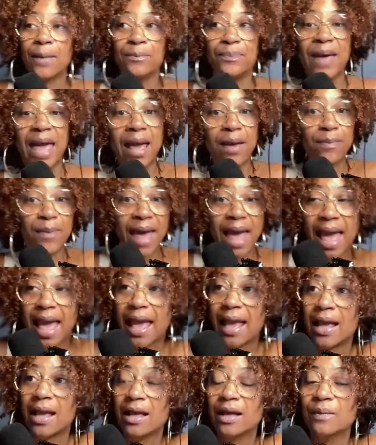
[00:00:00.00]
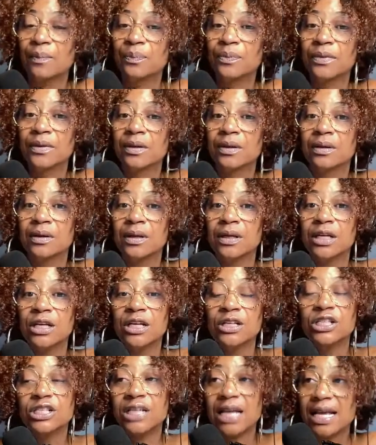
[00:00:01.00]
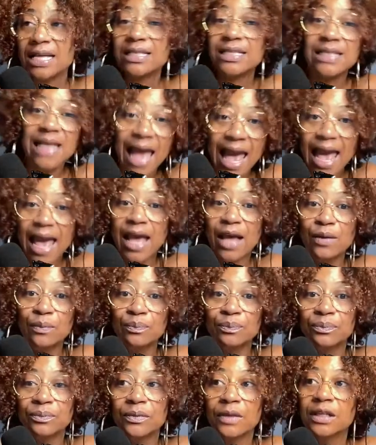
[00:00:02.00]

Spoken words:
baby. She said,